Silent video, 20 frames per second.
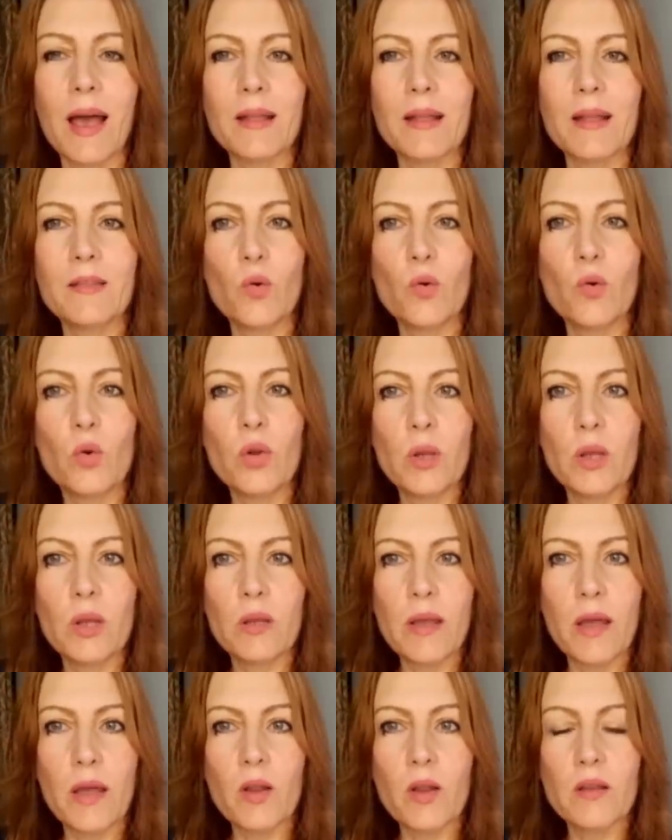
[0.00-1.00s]
And the
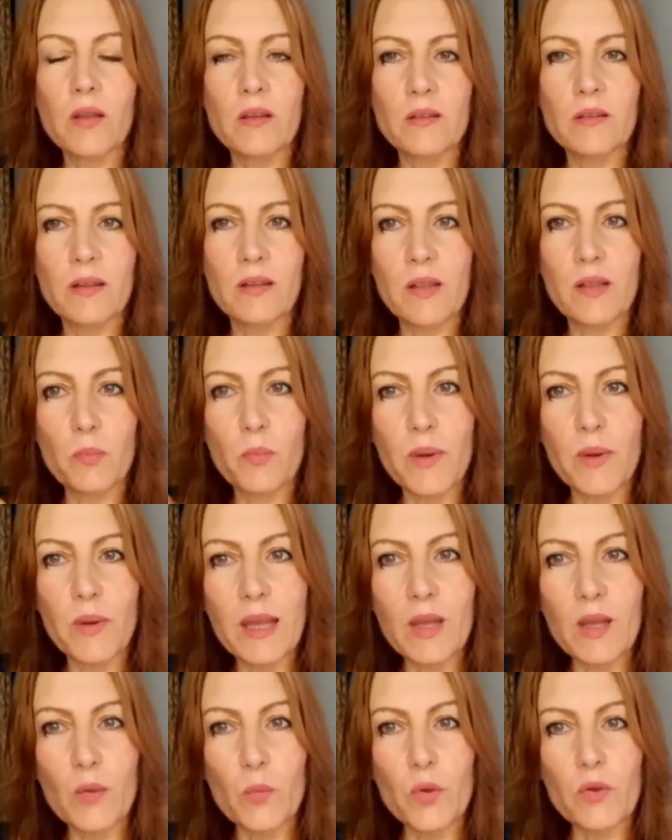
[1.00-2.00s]
only characters that they're
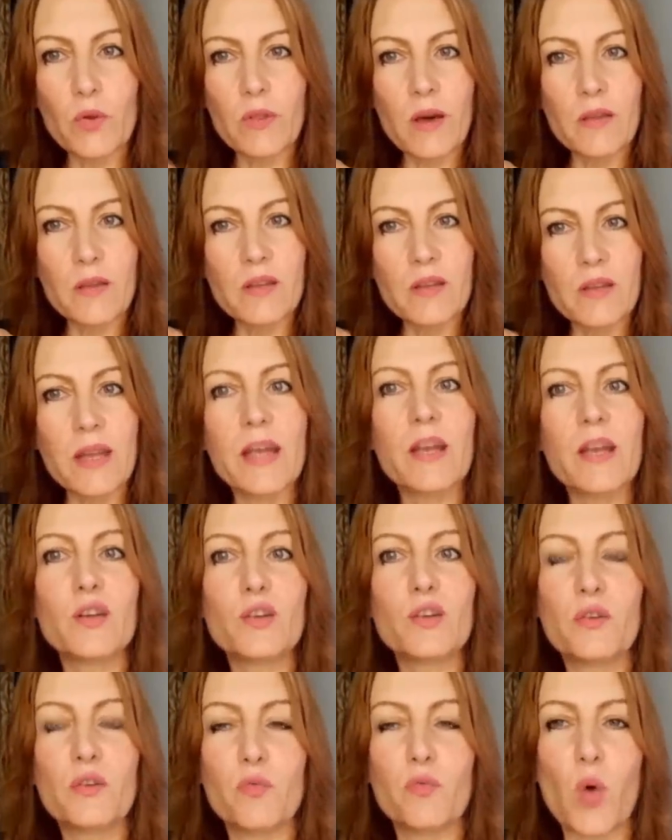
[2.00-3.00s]
playing with are the
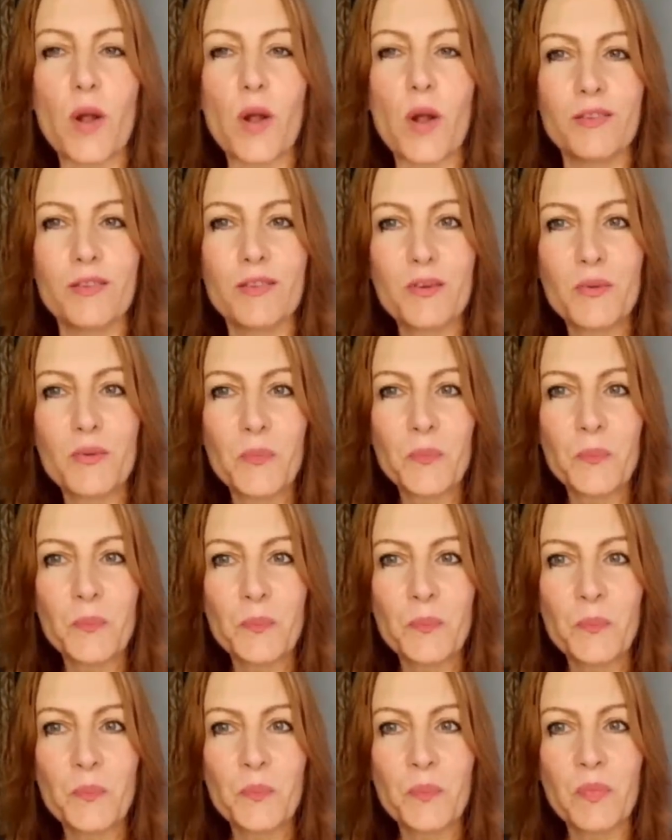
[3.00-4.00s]
negative ones.
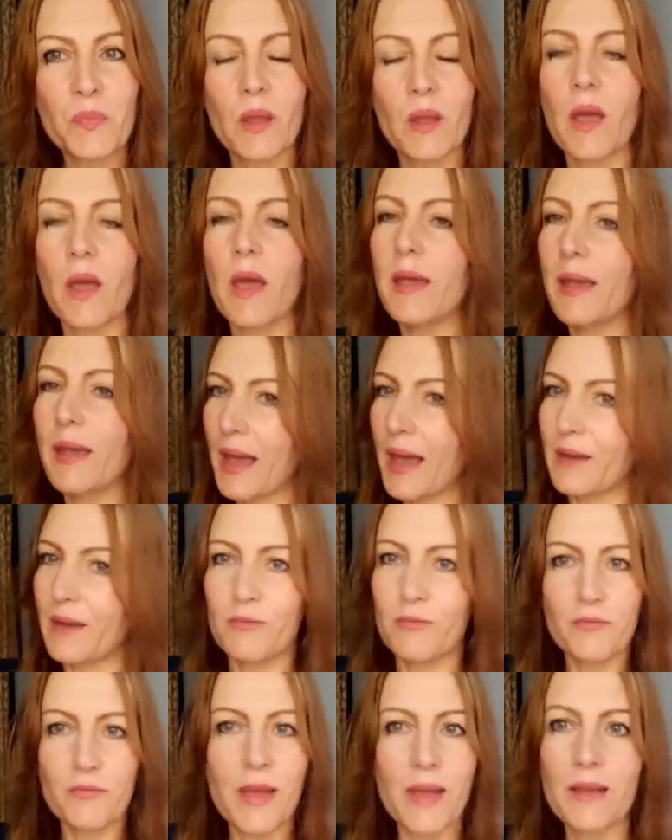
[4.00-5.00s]
Yeah.
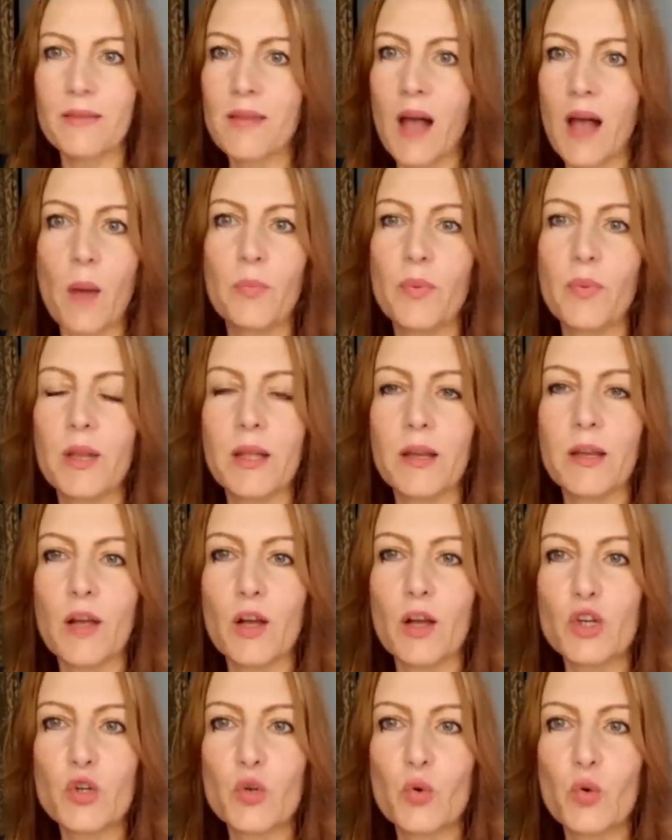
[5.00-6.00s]
Again, example in
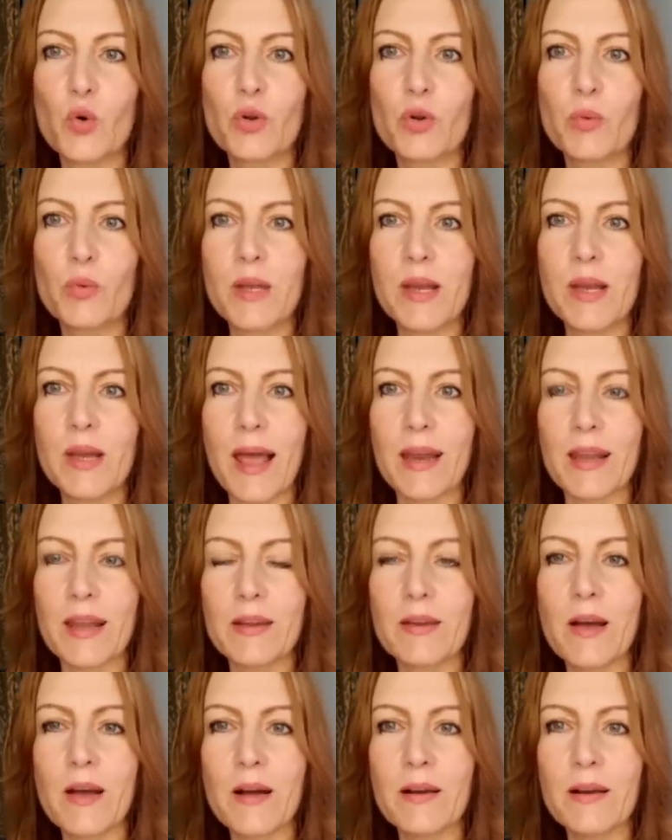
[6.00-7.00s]
Ashok, Queen
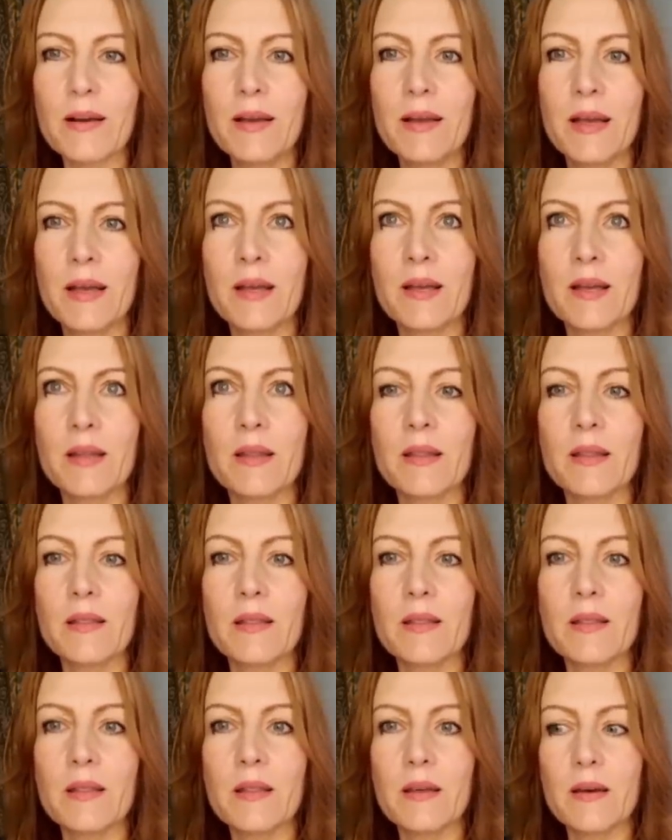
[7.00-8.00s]
Helena,
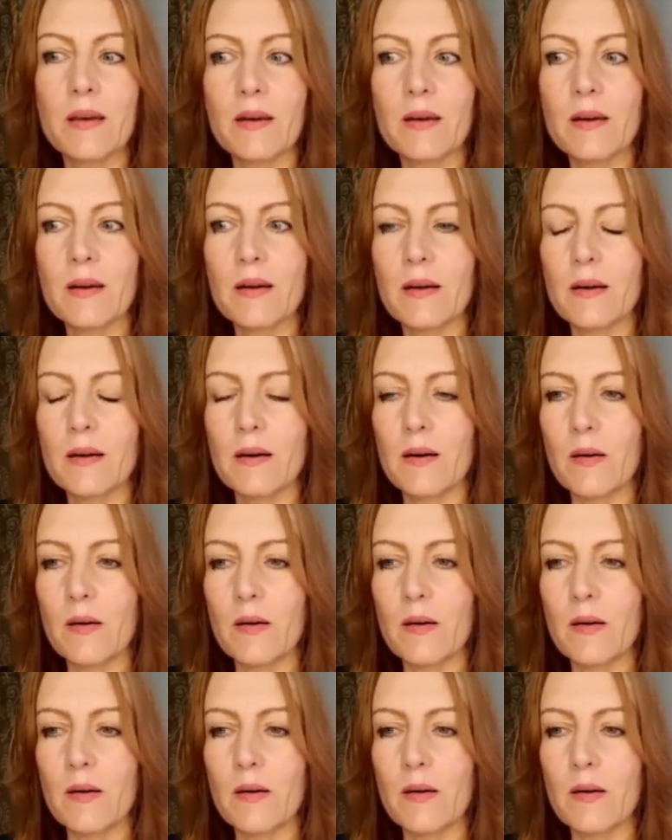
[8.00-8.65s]
the